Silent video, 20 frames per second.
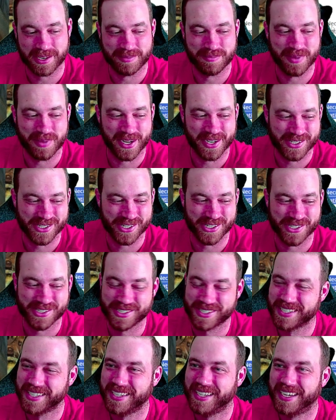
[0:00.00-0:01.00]

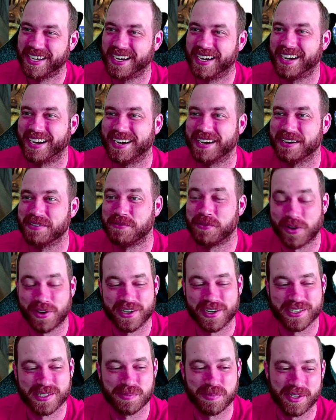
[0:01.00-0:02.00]
for
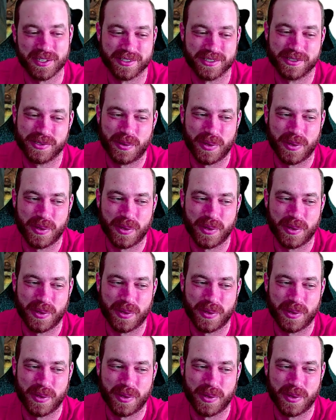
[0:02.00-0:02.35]
us, but who